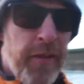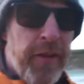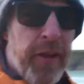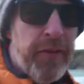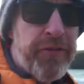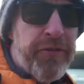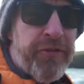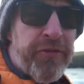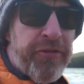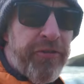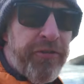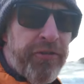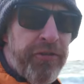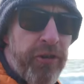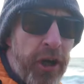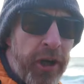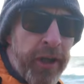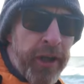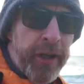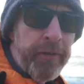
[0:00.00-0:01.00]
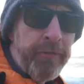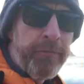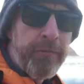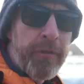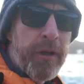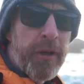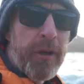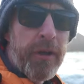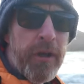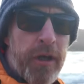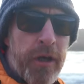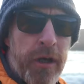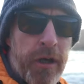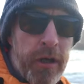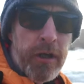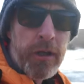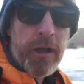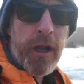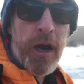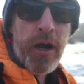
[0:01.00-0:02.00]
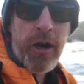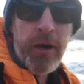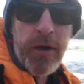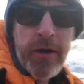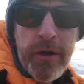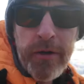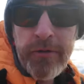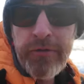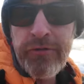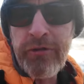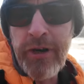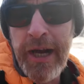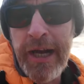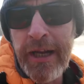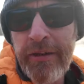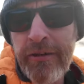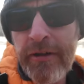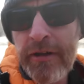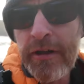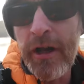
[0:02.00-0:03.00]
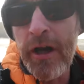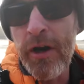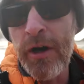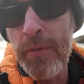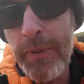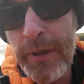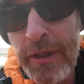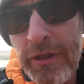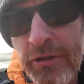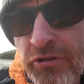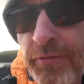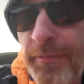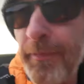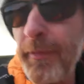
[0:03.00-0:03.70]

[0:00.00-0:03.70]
the stunning Clogher Strand and Clogher Beach